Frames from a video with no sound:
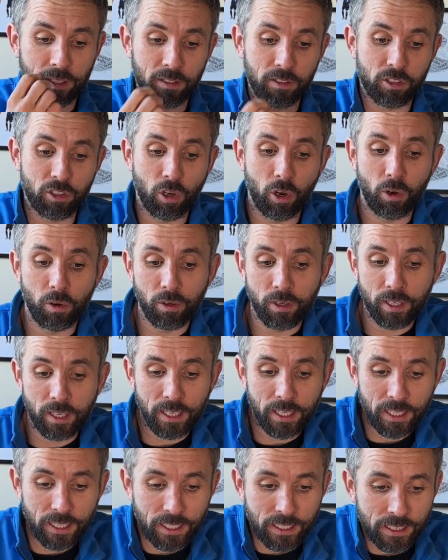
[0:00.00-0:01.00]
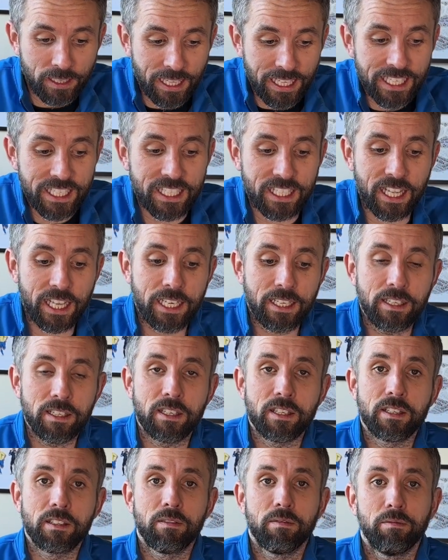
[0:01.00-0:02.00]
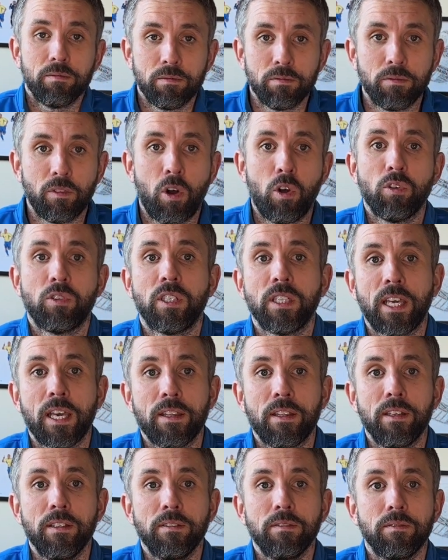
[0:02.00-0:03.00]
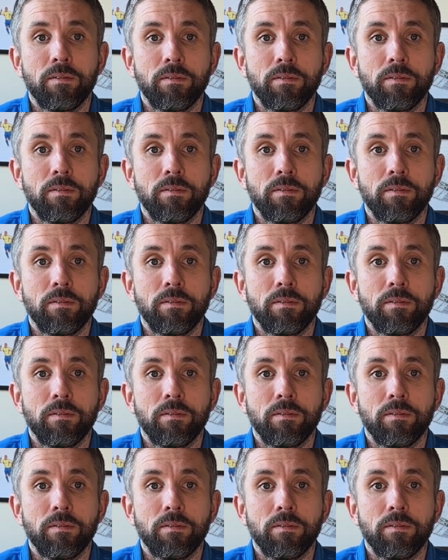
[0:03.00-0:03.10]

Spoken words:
So these things altogether